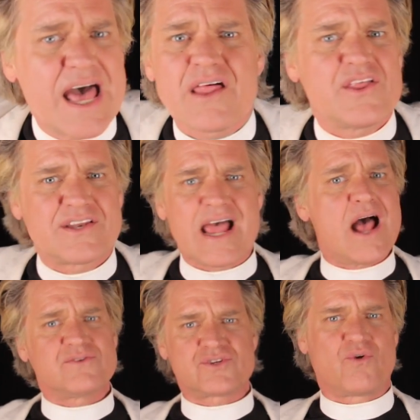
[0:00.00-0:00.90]
out of the
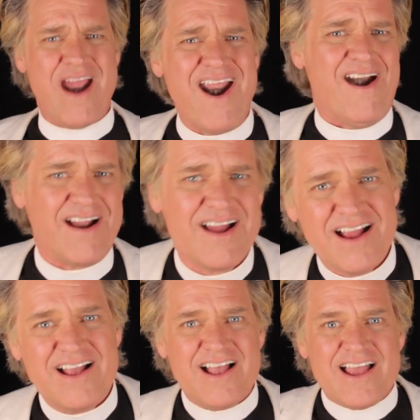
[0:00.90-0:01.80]
town square.
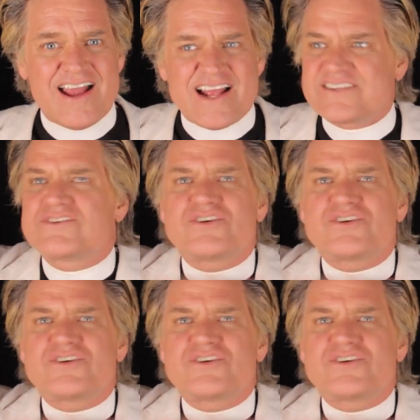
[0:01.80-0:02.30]
It's